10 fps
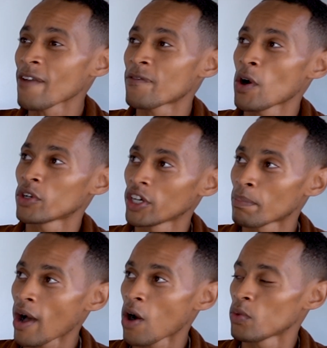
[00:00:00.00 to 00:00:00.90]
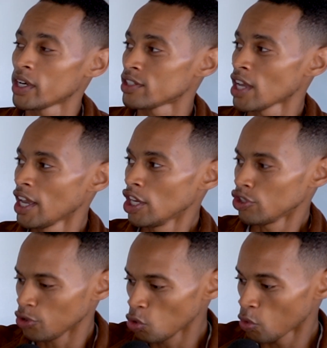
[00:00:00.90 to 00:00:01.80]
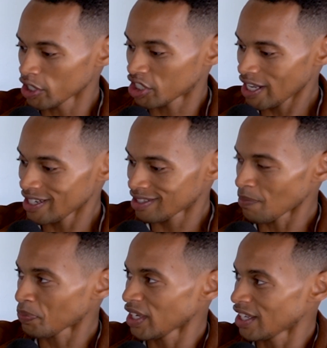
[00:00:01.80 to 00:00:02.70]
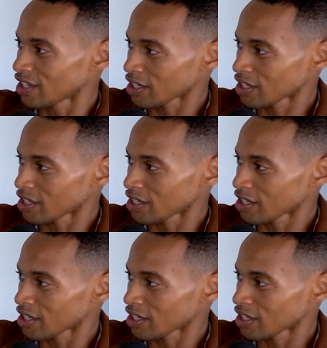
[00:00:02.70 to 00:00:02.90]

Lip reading: I felt good about was you were just in a